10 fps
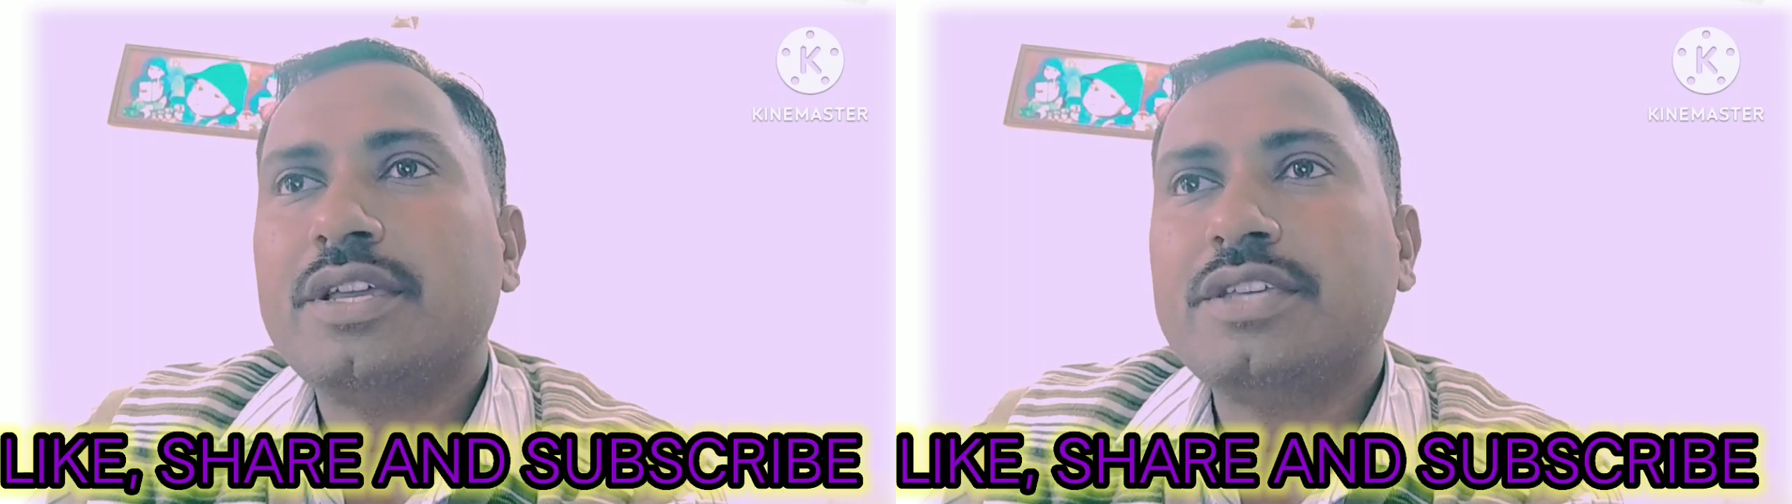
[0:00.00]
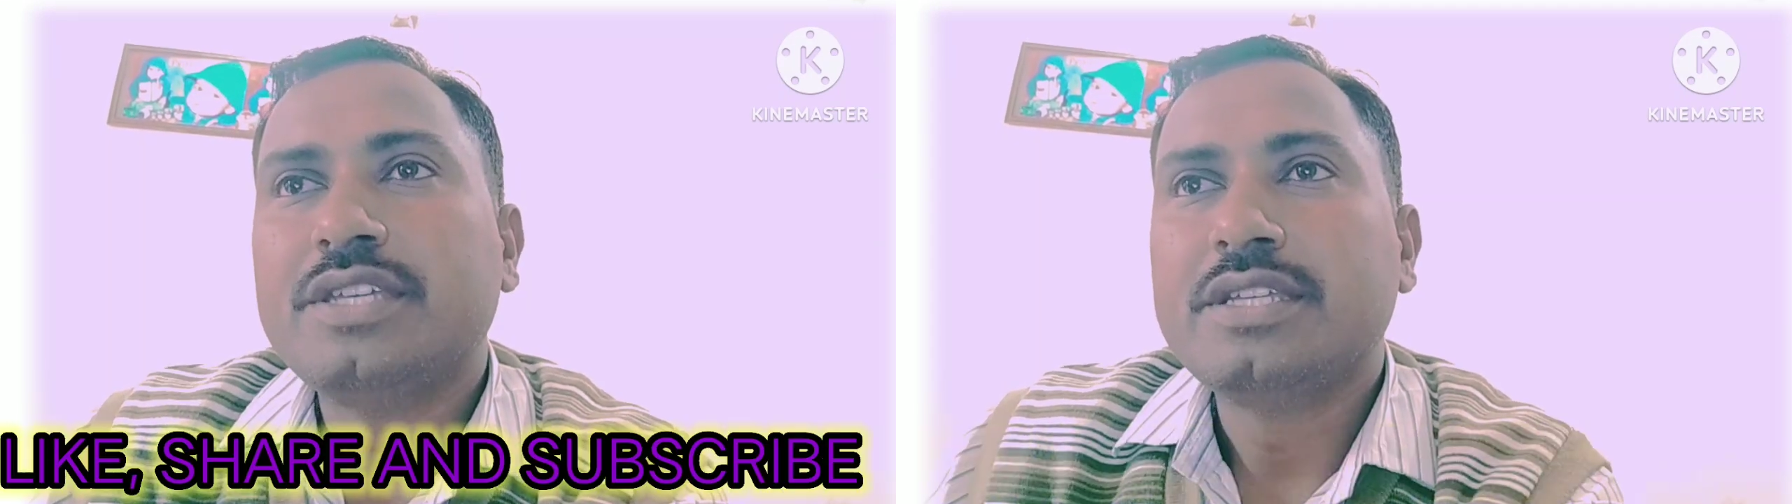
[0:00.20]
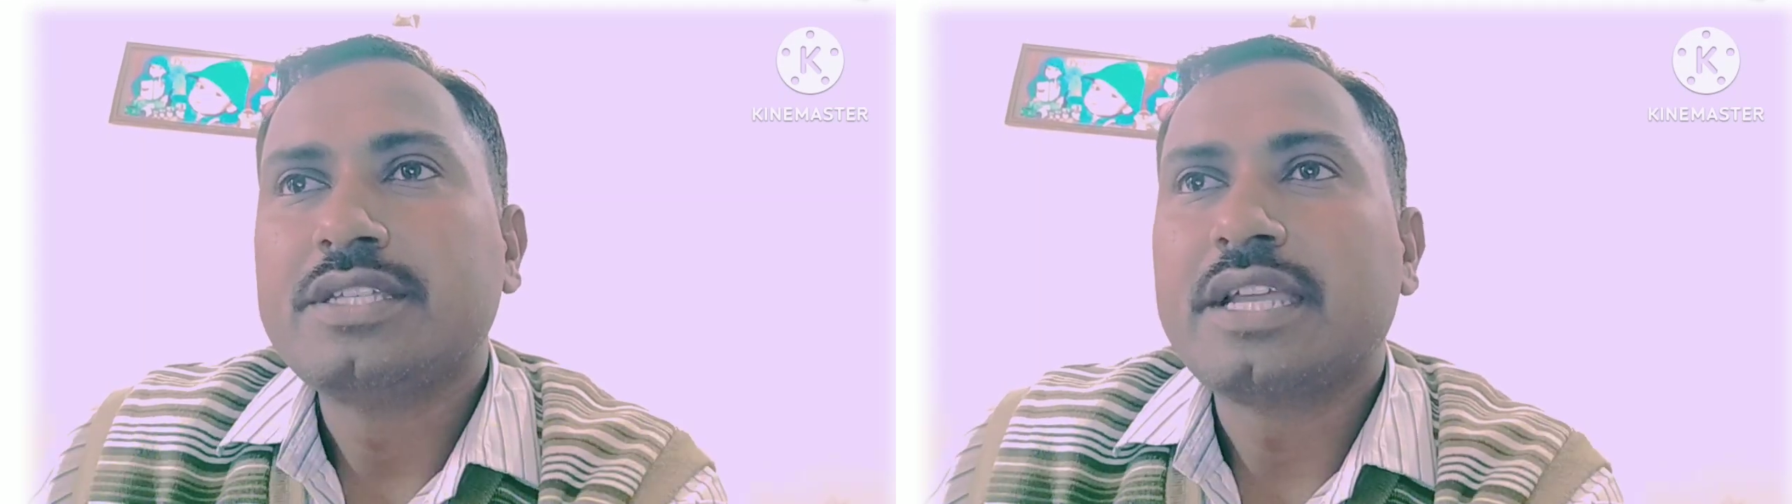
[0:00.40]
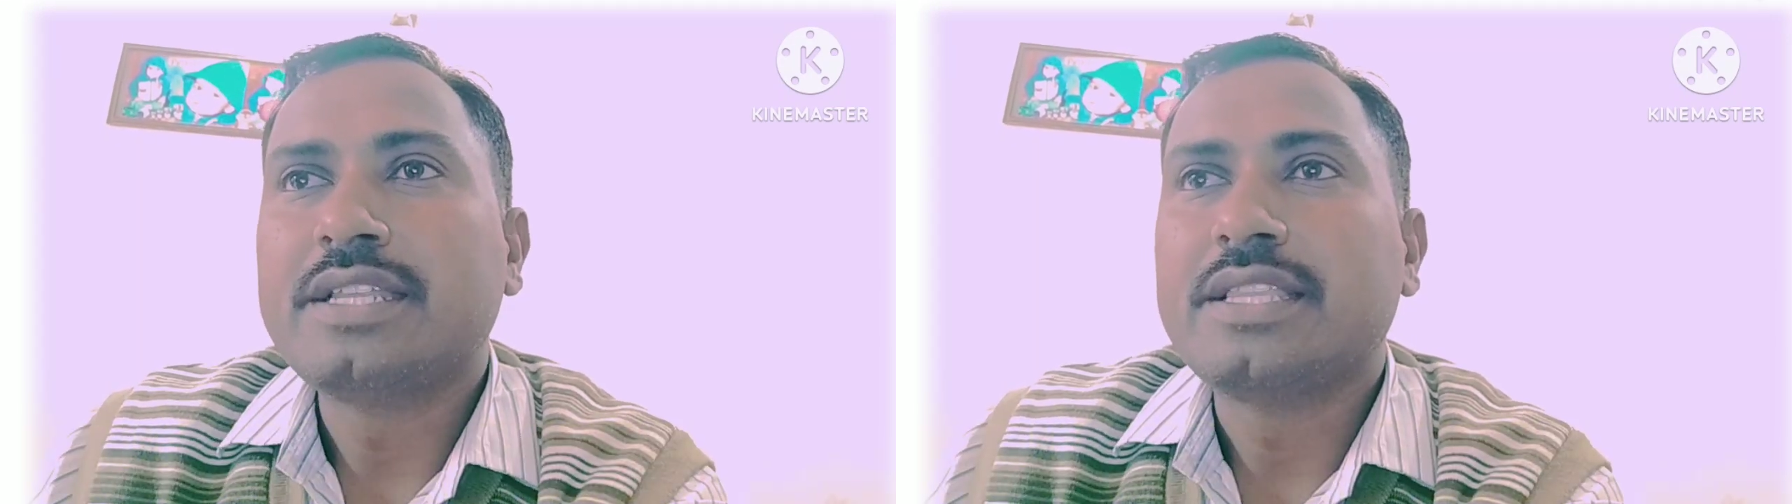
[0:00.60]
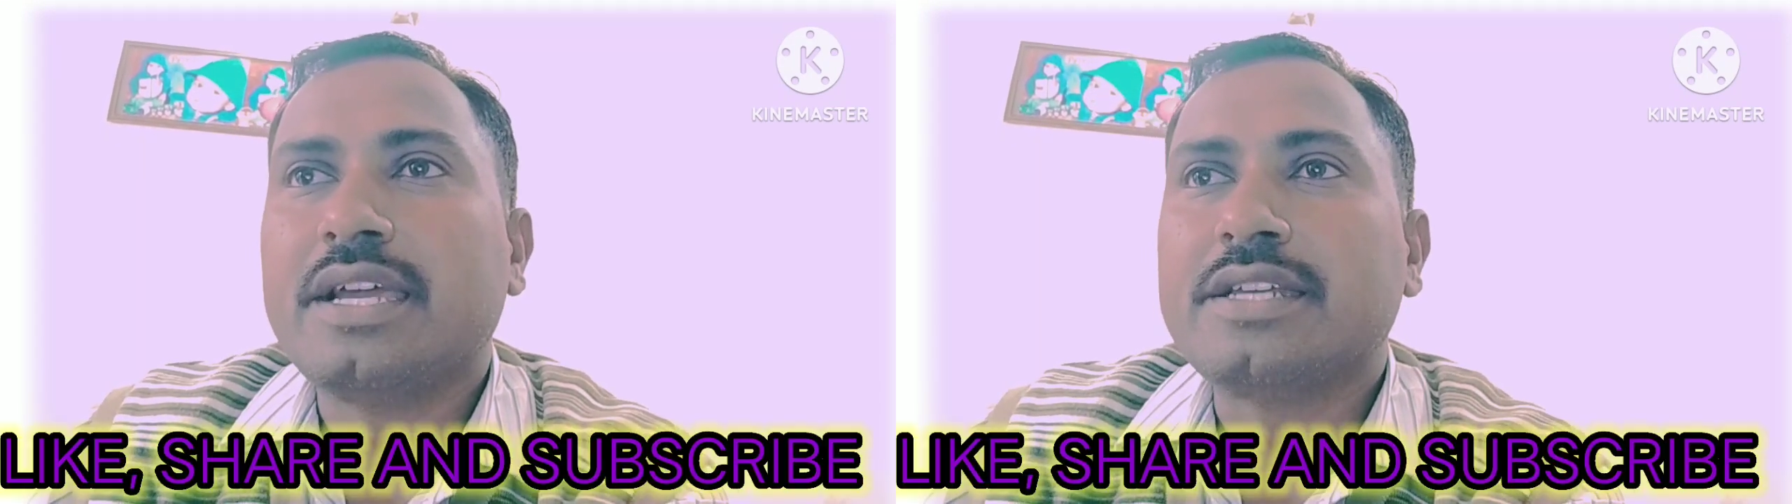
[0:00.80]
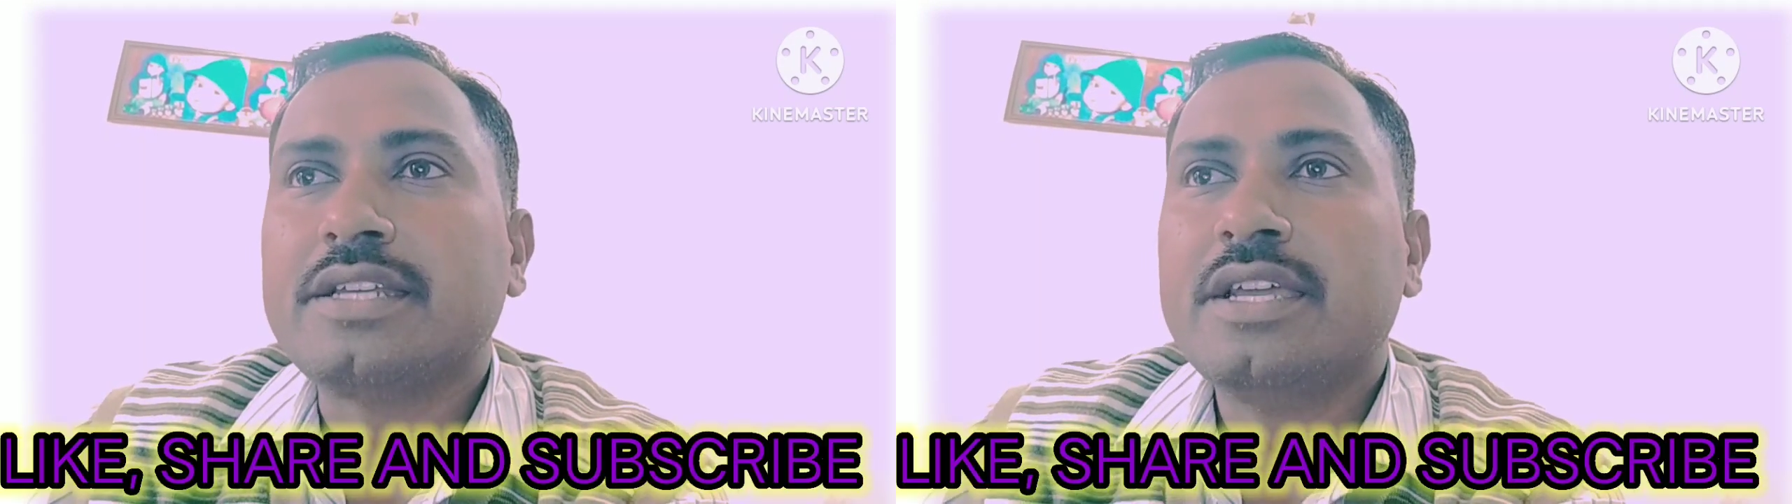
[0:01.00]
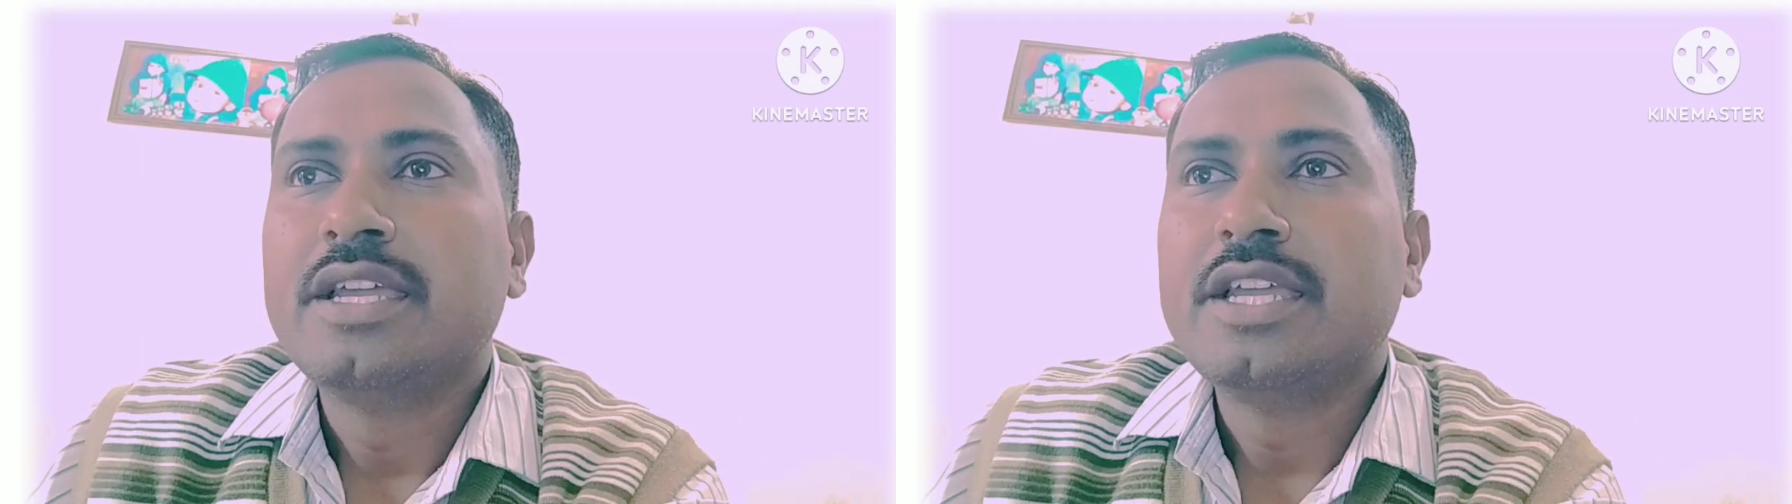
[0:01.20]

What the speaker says: She said that